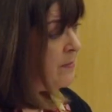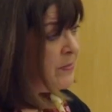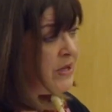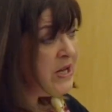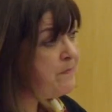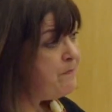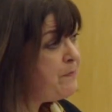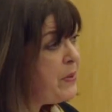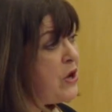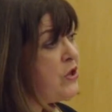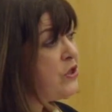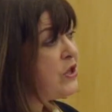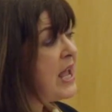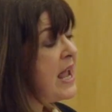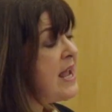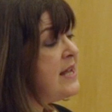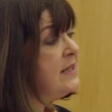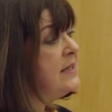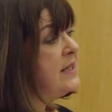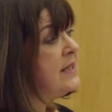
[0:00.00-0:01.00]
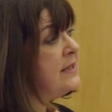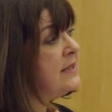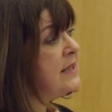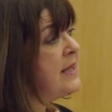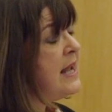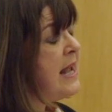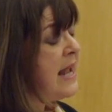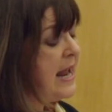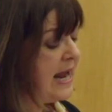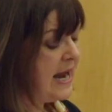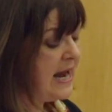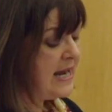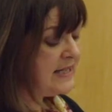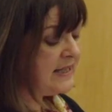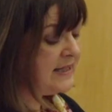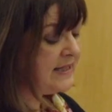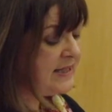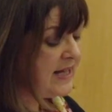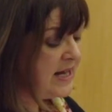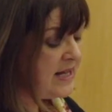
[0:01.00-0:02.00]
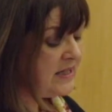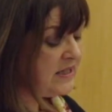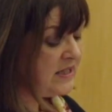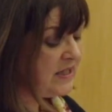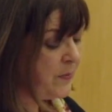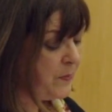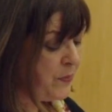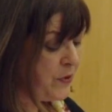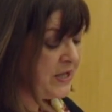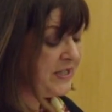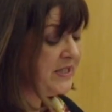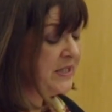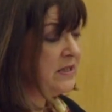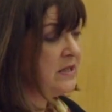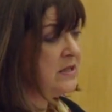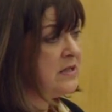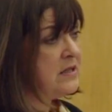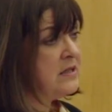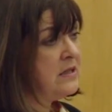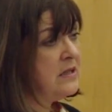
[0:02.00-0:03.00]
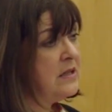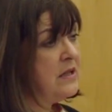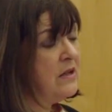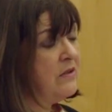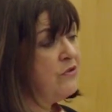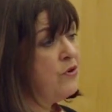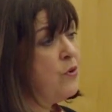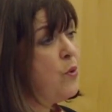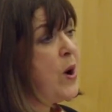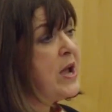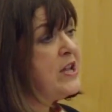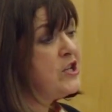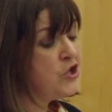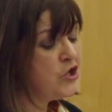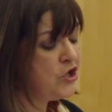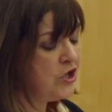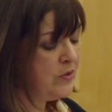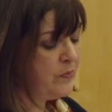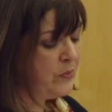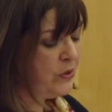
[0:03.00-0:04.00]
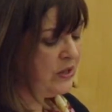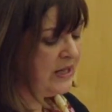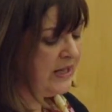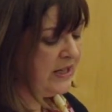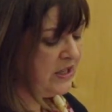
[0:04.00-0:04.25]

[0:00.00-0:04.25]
But in both cases, it sets a precedent of questionable